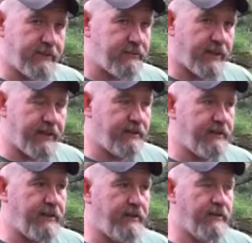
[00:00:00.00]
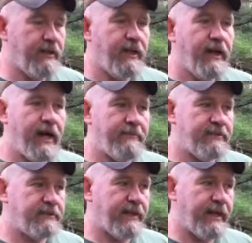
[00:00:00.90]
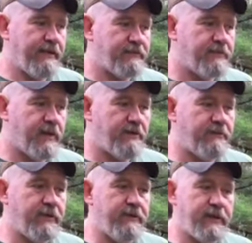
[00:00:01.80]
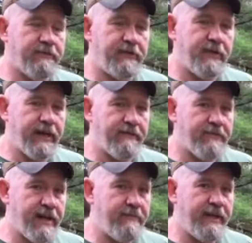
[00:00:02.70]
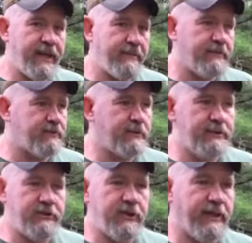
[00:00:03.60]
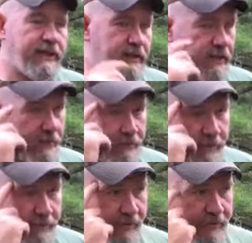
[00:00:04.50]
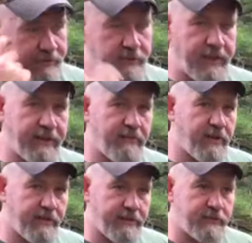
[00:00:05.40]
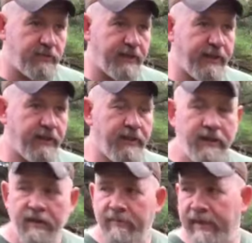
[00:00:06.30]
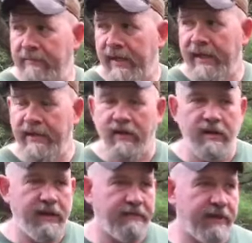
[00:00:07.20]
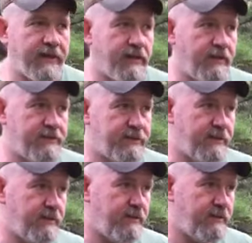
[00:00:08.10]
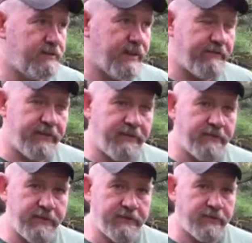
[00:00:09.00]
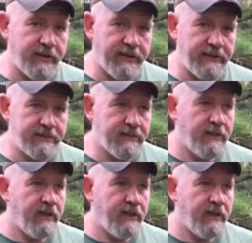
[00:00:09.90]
I'm trying to do. I'm just trying to have small fruit. Now if you have that many apple trees, you're not going to go through there and train them all this way. But in my yard, I've got close to 70 fruit trees,